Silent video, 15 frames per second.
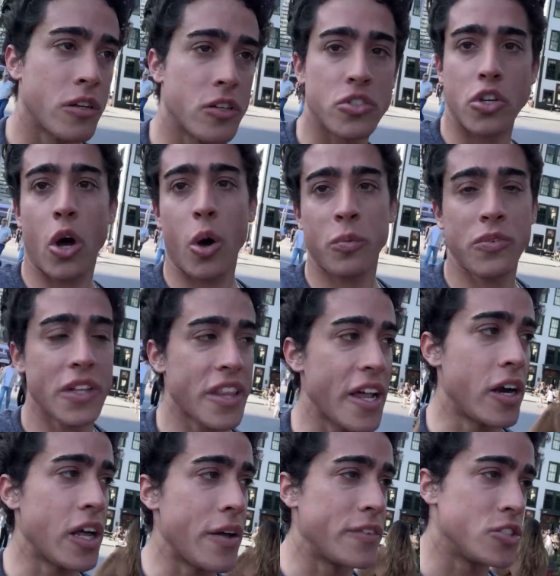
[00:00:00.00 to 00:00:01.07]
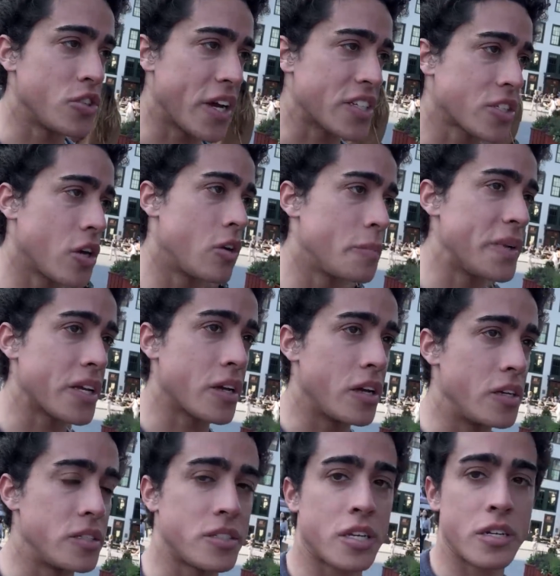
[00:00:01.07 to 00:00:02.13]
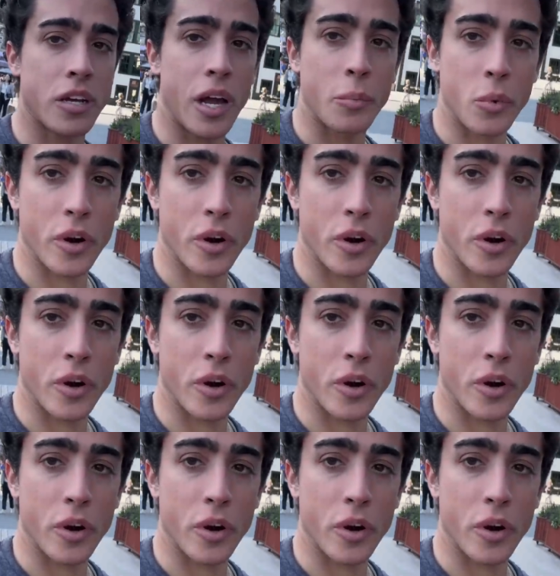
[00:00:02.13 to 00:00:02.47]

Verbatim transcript: So hopefully they don't have a dress code, because I'm